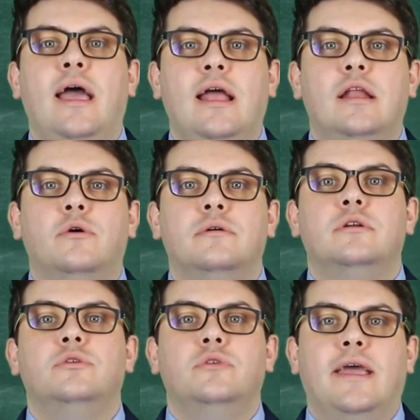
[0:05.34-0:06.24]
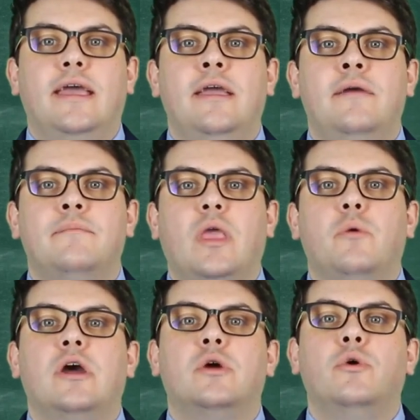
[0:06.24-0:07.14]
Hello, today
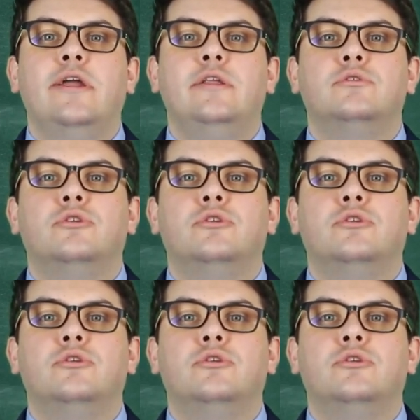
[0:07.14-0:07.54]
we are going to